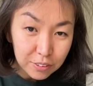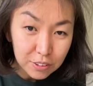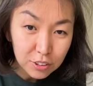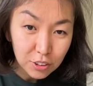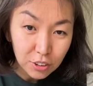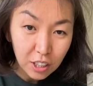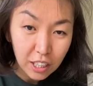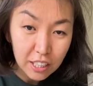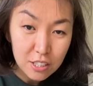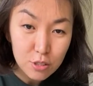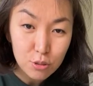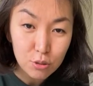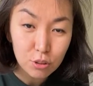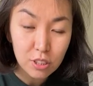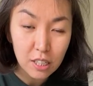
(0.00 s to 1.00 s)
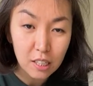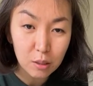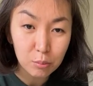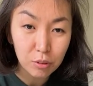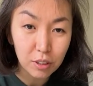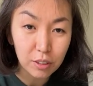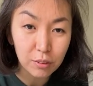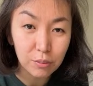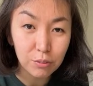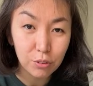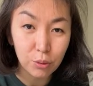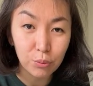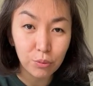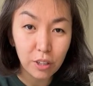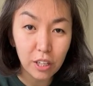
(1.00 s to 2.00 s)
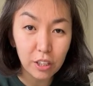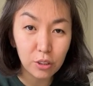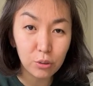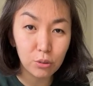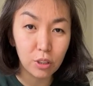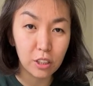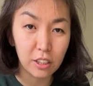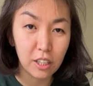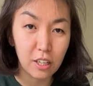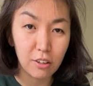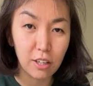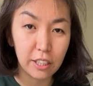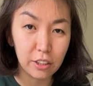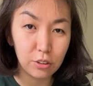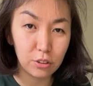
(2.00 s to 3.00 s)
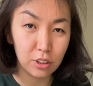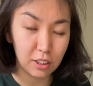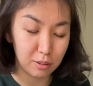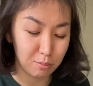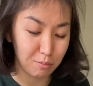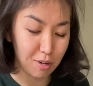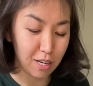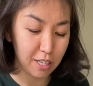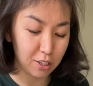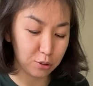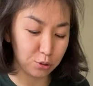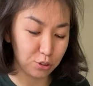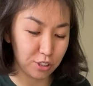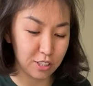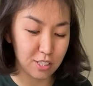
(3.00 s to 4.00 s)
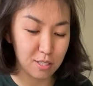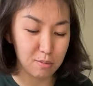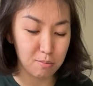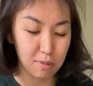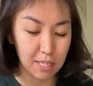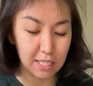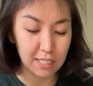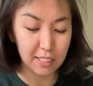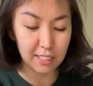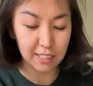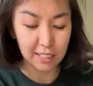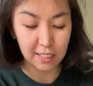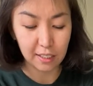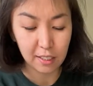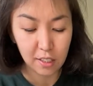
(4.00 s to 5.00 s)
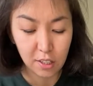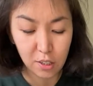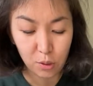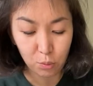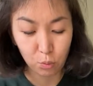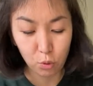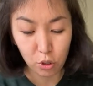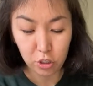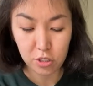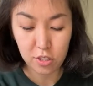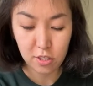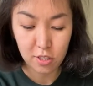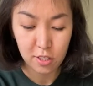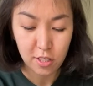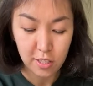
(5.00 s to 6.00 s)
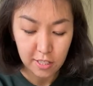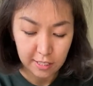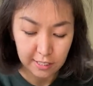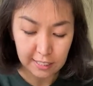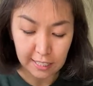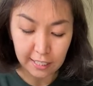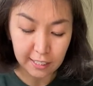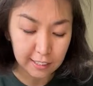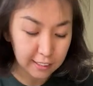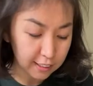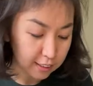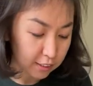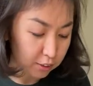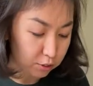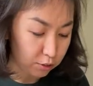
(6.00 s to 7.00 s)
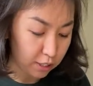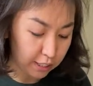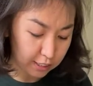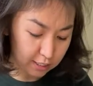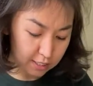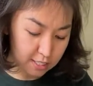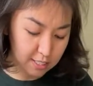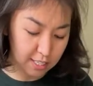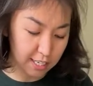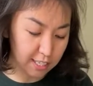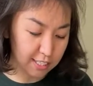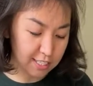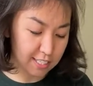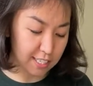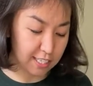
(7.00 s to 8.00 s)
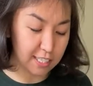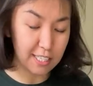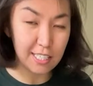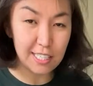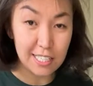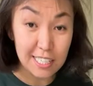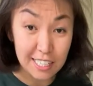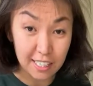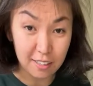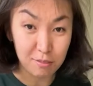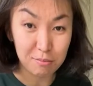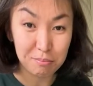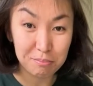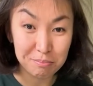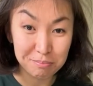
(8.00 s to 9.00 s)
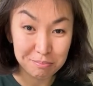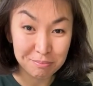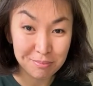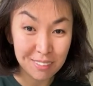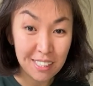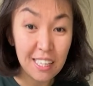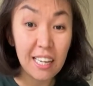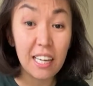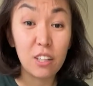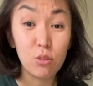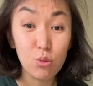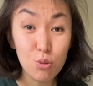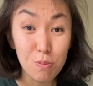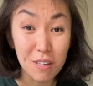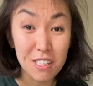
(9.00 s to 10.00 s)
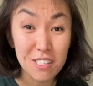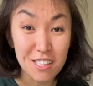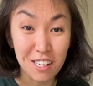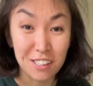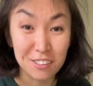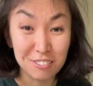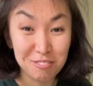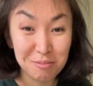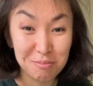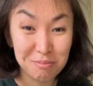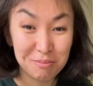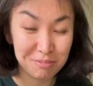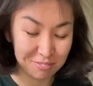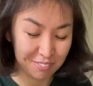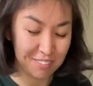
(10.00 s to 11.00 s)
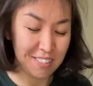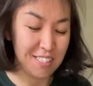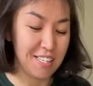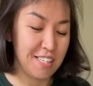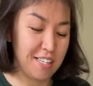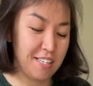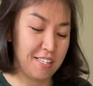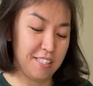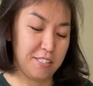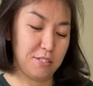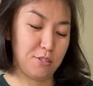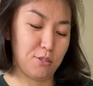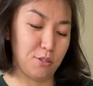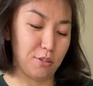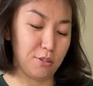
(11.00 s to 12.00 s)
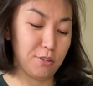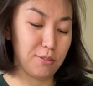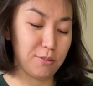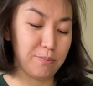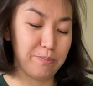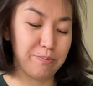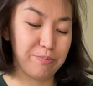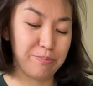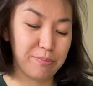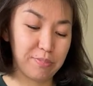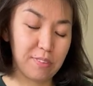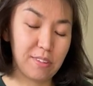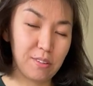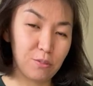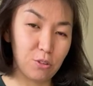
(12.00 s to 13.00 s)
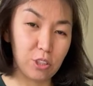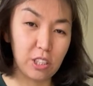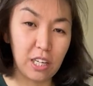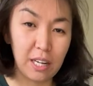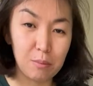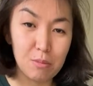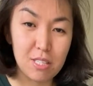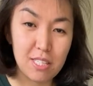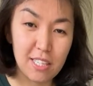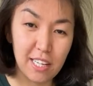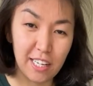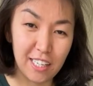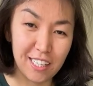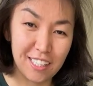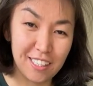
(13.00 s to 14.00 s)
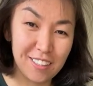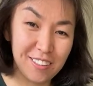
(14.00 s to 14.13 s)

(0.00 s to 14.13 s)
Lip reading: So guys, you tell me from where you are now. I know that my audience mainly was Canada, United States, and India, and Uzbekistan. So what time is there?